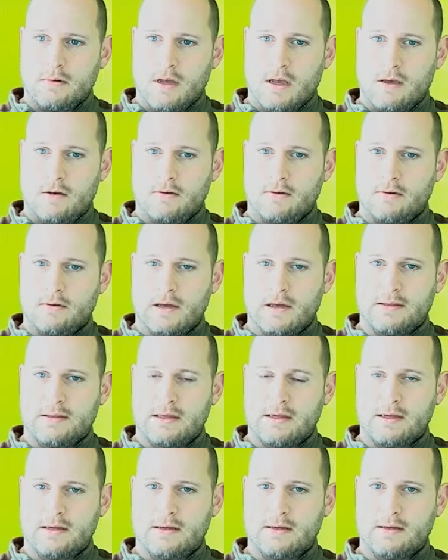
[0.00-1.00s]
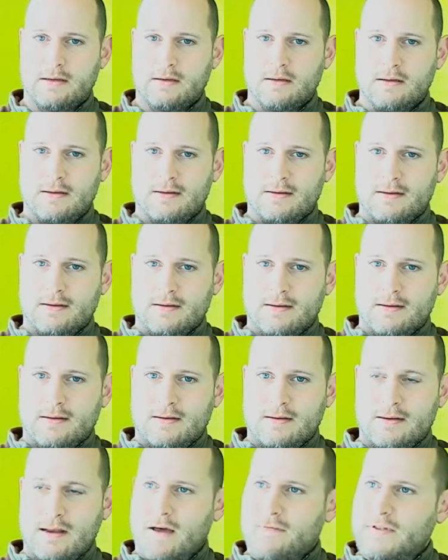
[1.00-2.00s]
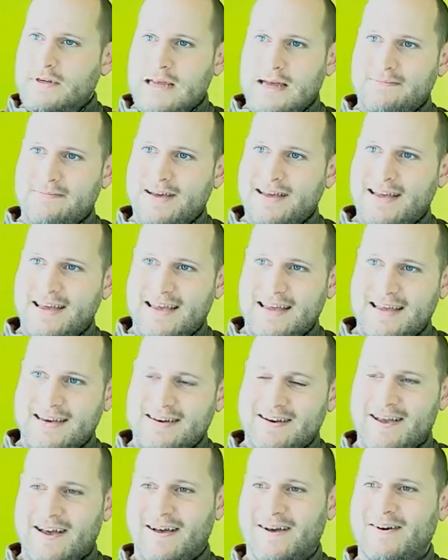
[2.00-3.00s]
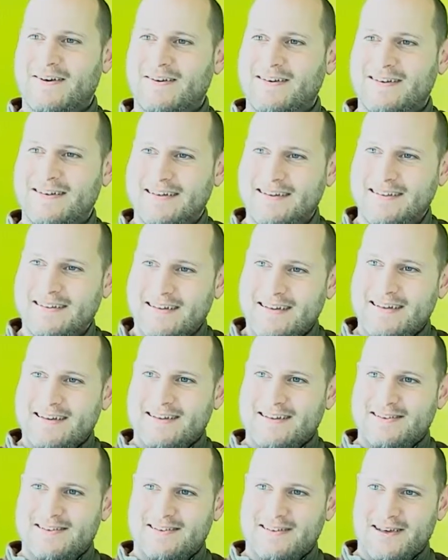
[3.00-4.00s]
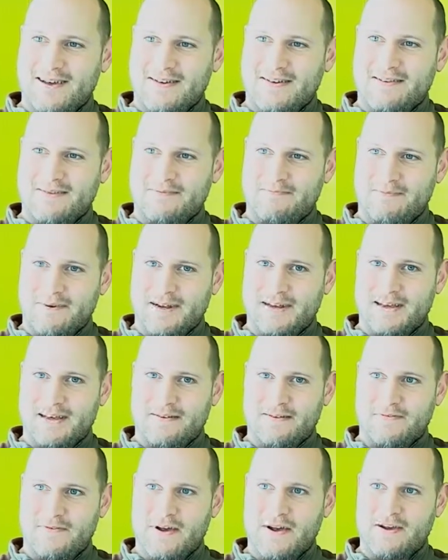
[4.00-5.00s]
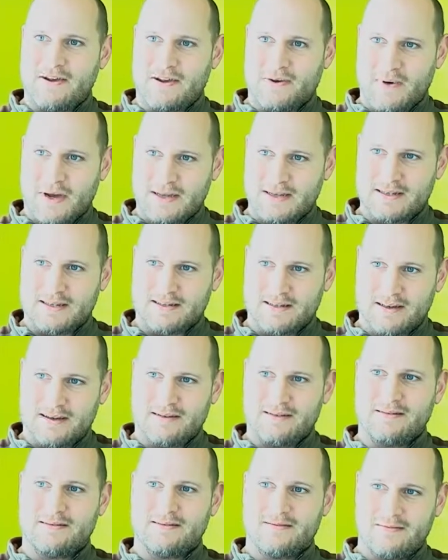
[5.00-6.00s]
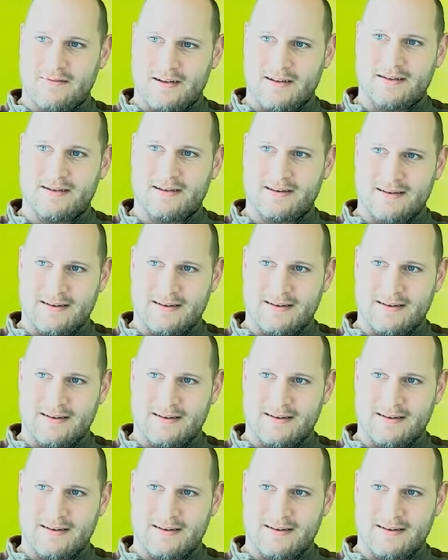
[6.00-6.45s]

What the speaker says: No, I think not off the top of my head, no. So, but very good questions though. Very good.